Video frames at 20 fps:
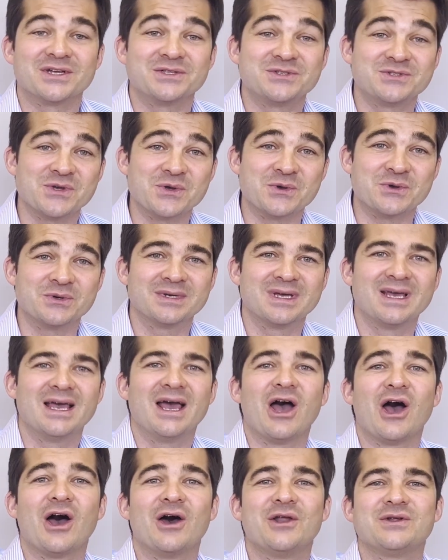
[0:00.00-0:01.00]
2.
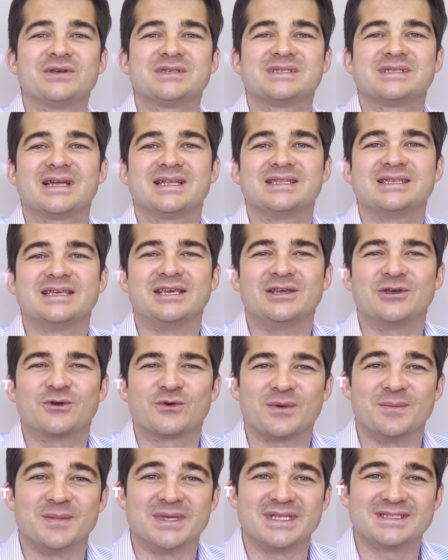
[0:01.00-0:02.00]
Understand the
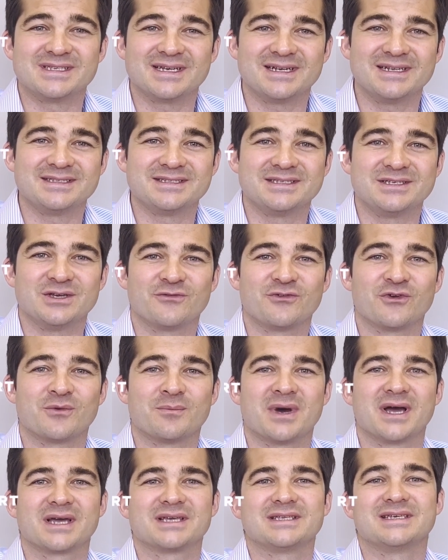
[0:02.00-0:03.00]
incrementality of your
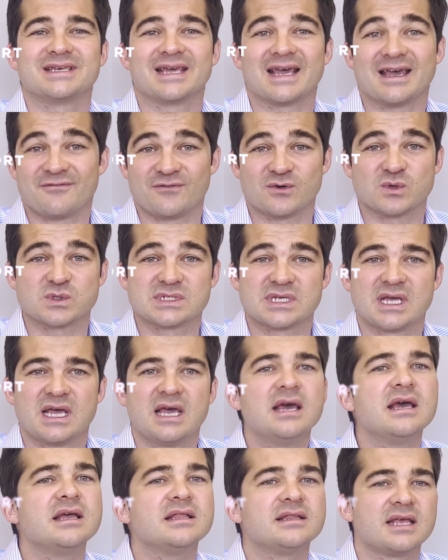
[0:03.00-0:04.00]
marketing efforts.
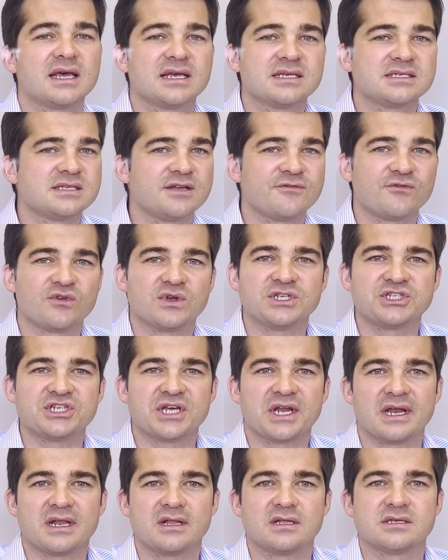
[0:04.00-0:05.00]
Test different
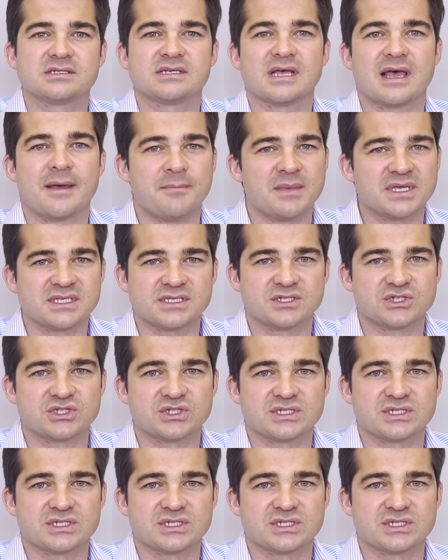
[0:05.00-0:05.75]
channels and messages